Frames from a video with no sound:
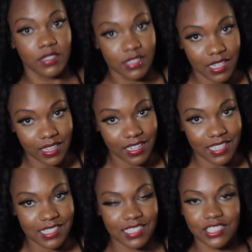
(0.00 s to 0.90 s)
Take it
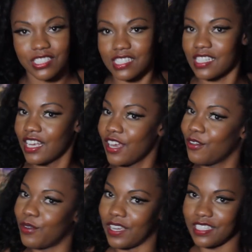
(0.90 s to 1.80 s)
easy, just
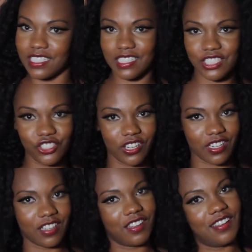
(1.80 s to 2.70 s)
lazy and
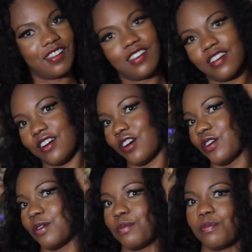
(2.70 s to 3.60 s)
try to
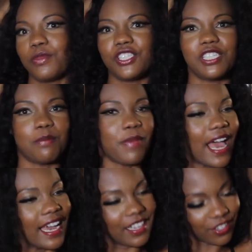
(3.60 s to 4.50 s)
mush it
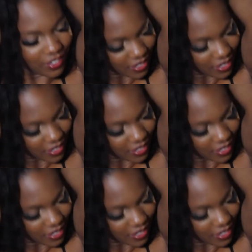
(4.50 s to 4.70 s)
back, you